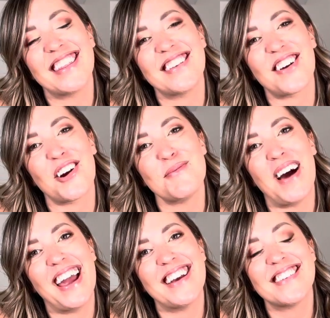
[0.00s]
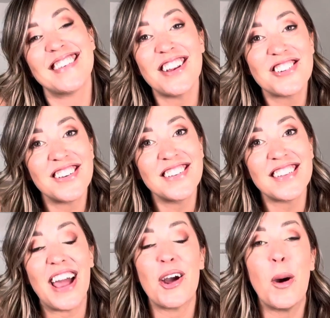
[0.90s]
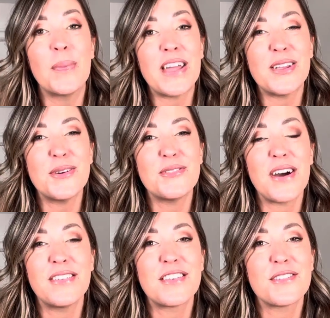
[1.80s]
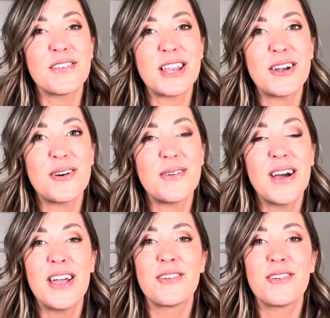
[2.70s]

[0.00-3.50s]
These are my essentials. I hope that you found this video